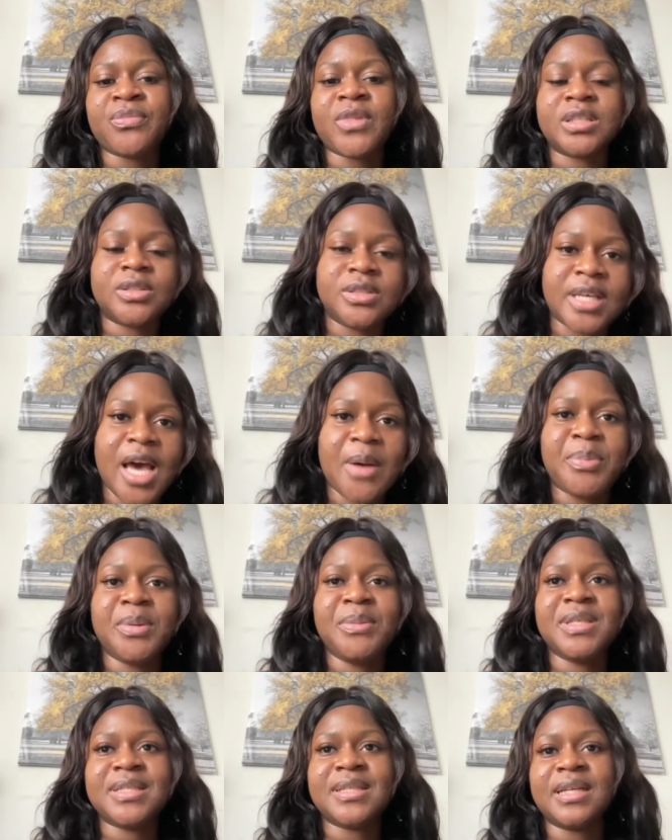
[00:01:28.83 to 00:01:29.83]
She's
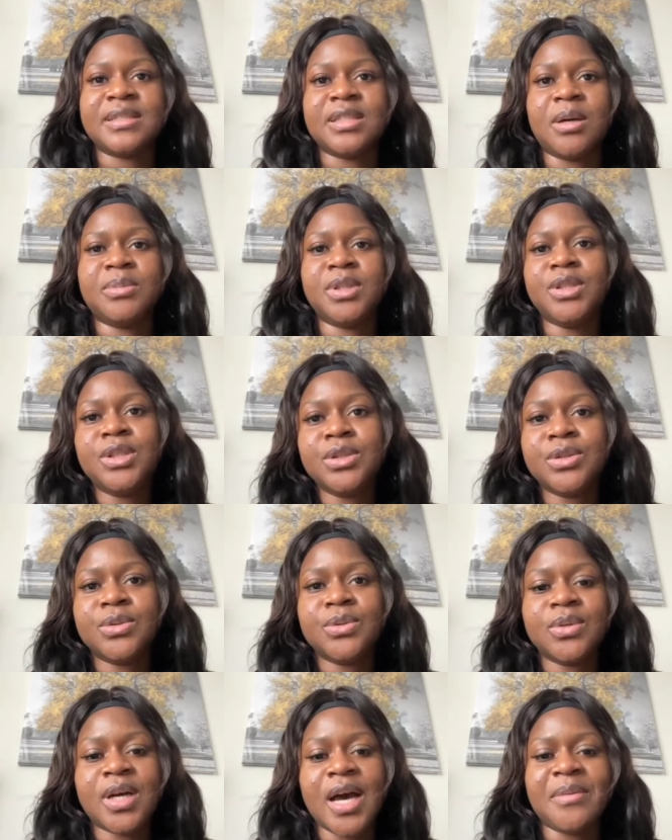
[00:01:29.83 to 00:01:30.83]
helping me set up the
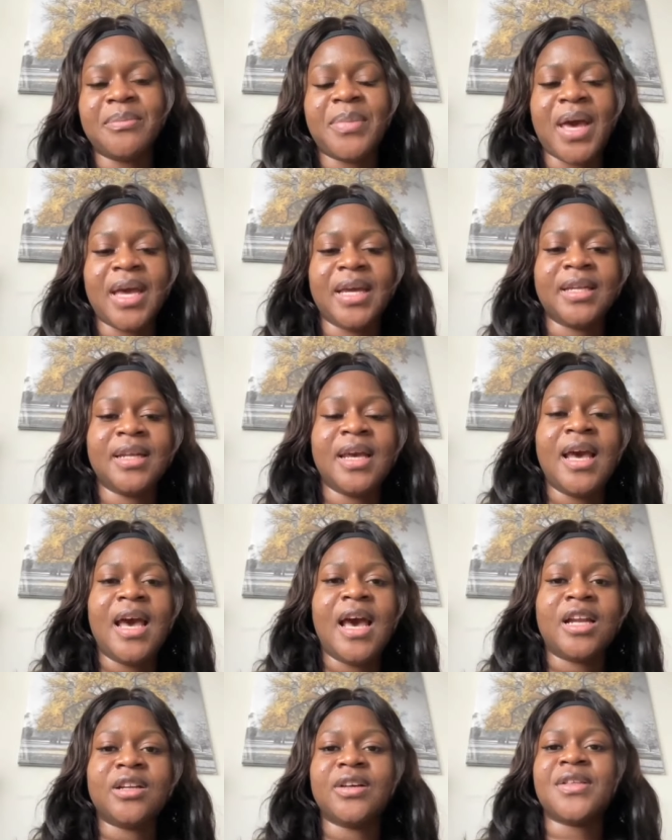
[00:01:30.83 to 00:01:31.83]
Google campaign
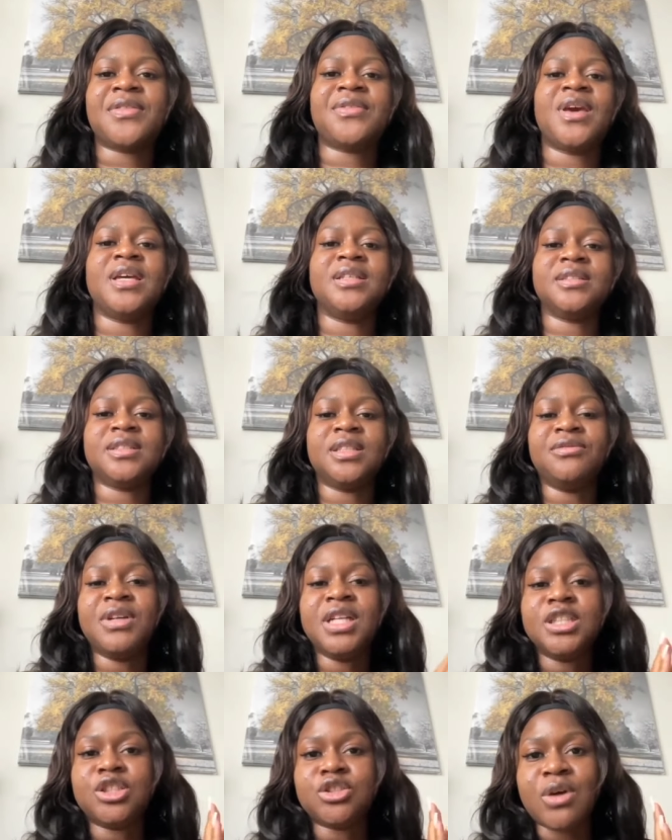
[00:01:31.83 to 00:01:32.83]
and other things and
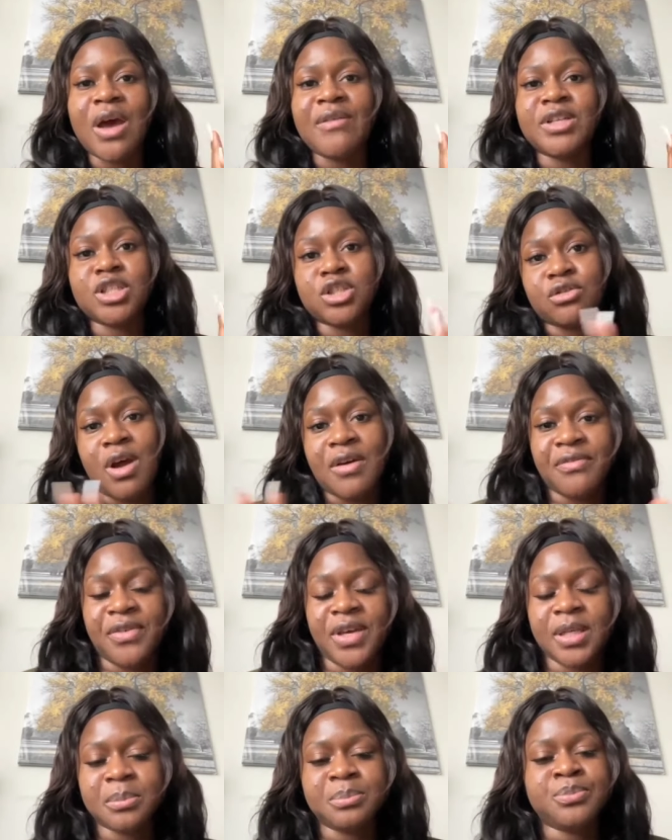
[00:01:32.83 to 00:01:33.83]
really driving
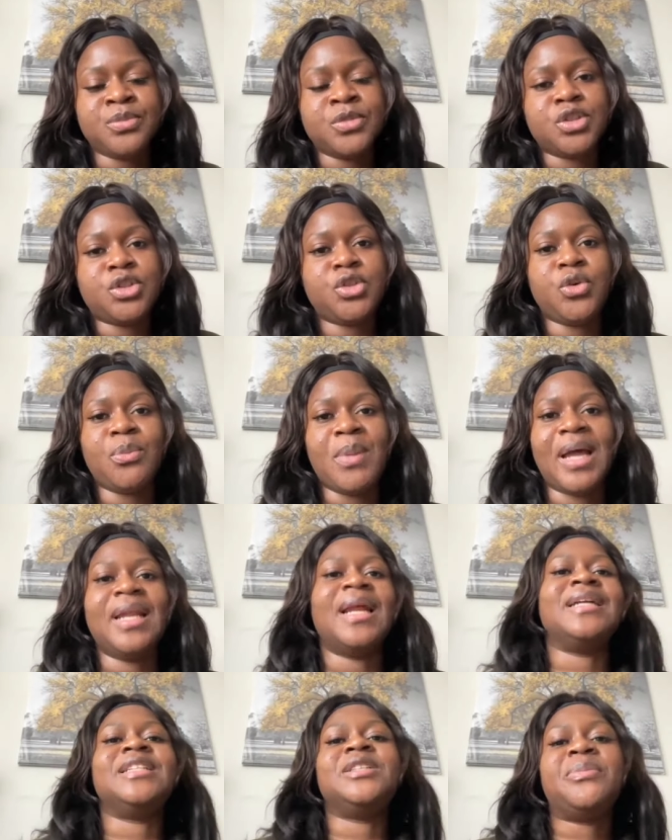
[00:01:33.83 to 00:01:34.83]
traffic to my
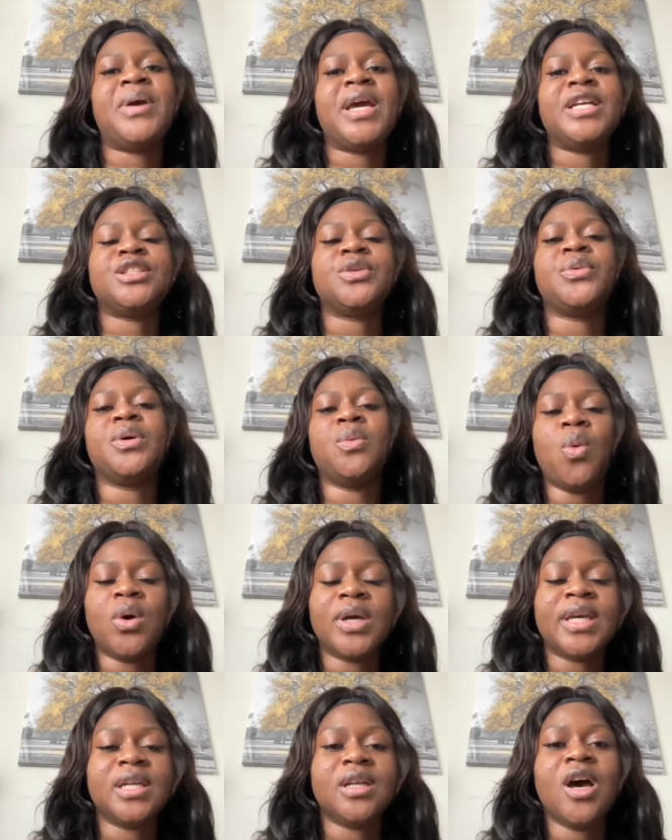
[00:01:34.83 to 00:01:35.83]
landing page. So we're
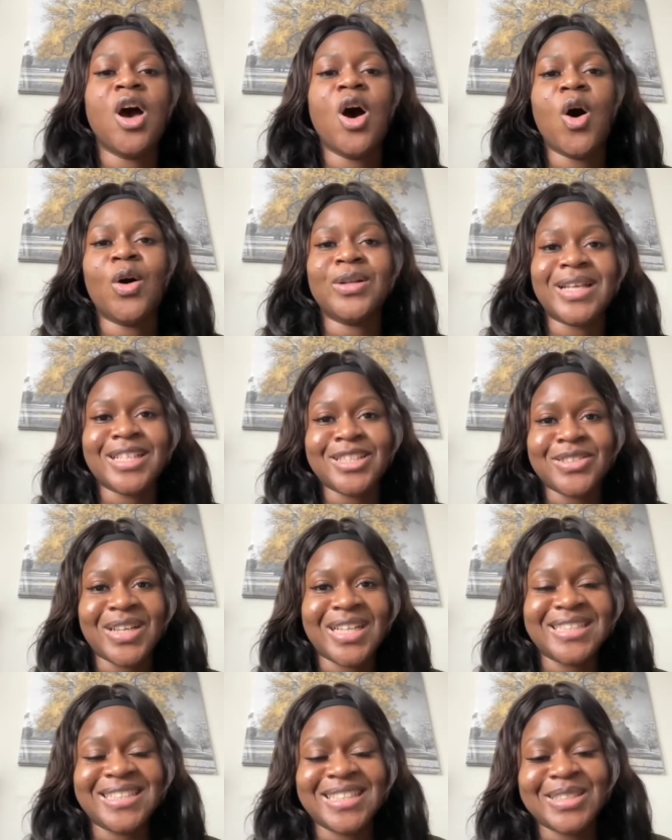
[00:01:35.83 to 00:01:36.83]
working on that
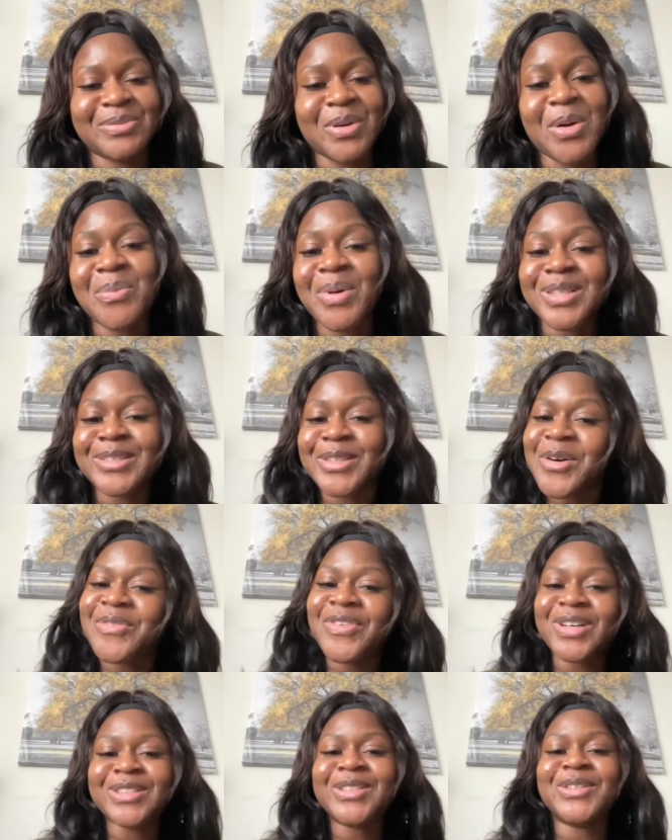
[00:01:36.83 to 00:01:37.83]
strategy as well. But so
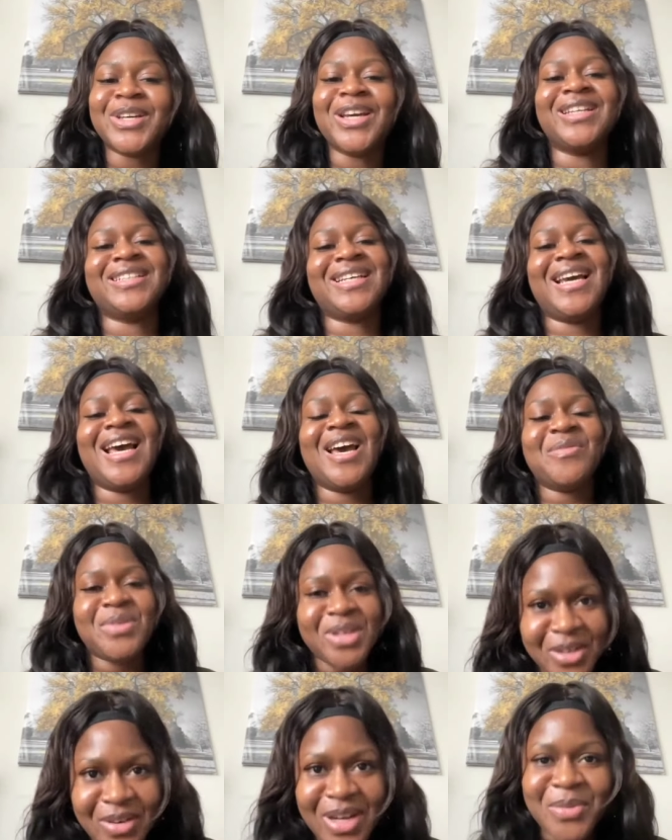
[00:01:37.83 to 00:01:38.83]
far, so good.
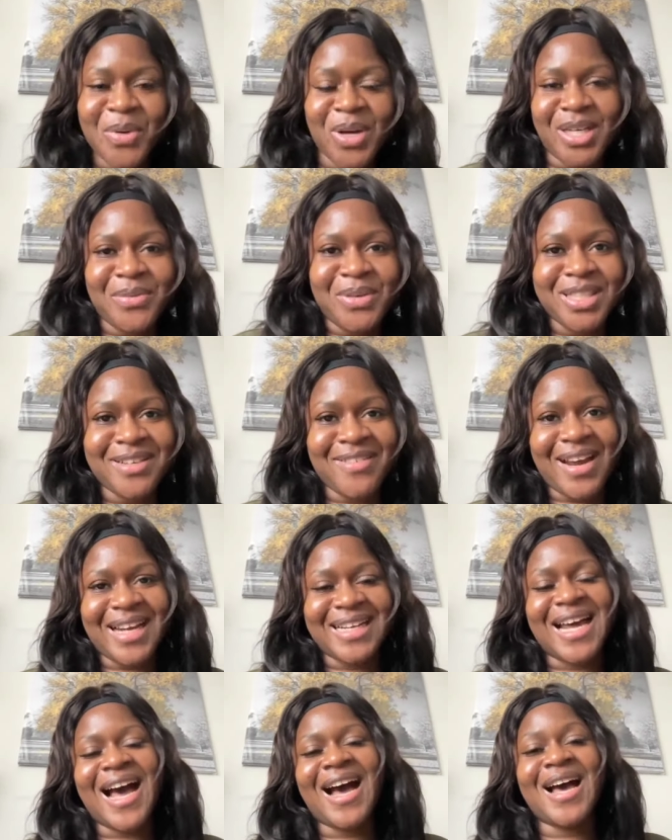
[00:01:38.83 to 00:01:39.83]
Been great working with
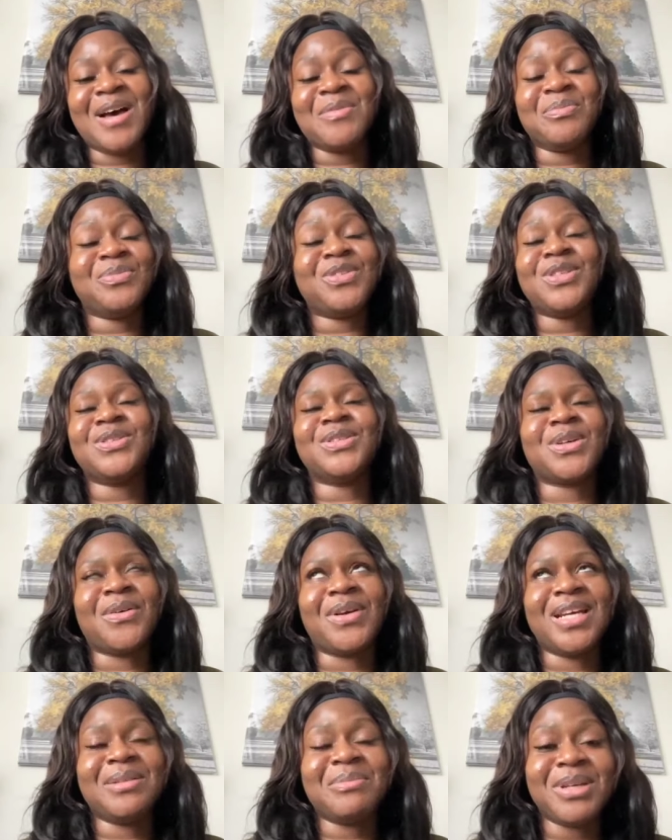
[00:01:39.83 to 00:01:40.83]
Grant. Um, too
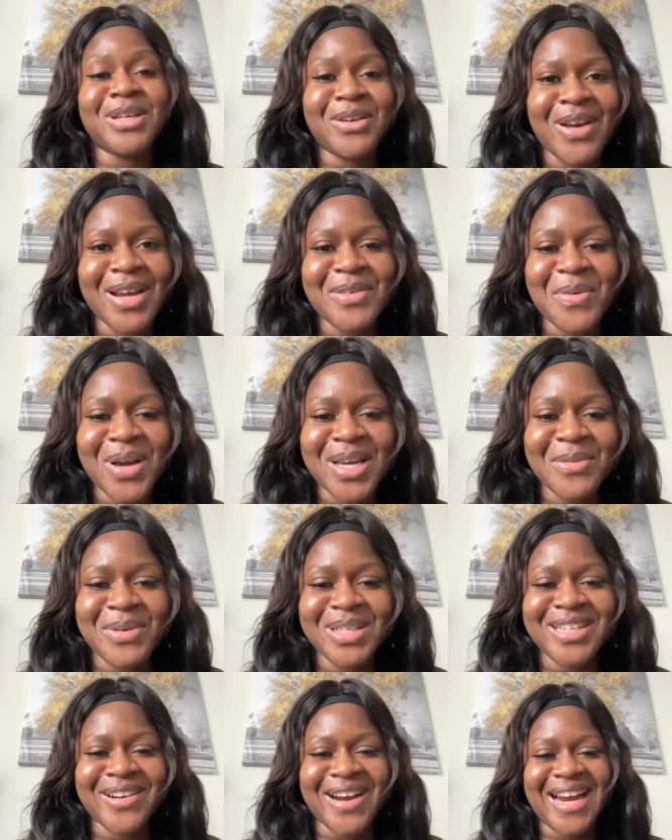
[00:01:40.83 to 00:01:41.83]
sorry. It's been great working
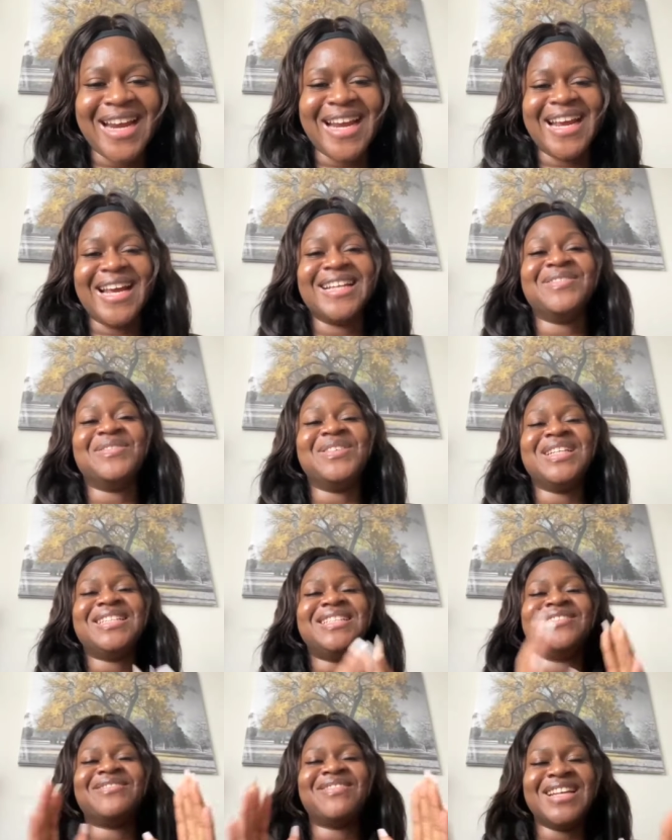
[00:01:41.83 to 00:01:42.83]
with Grant and uh, with
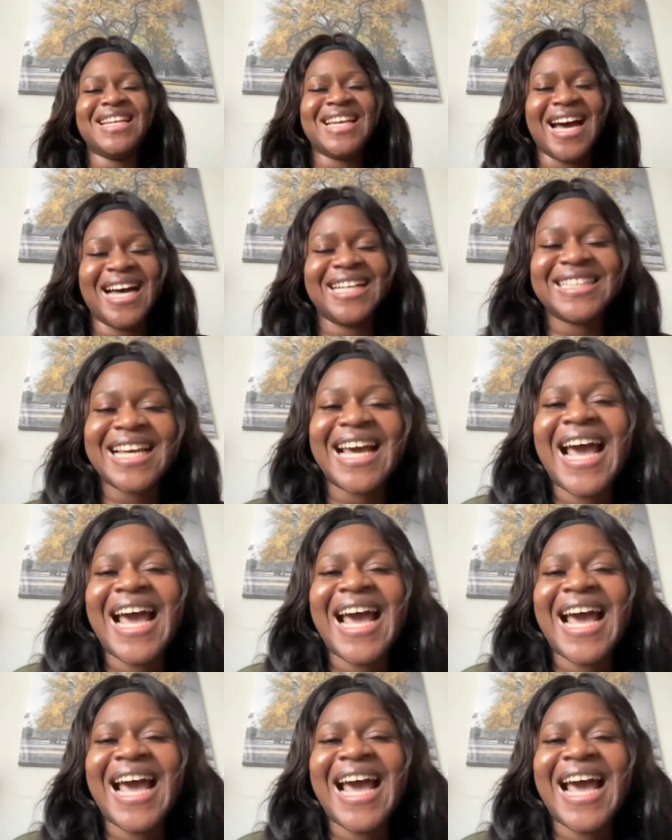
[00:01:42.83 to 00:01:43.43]
Riyad.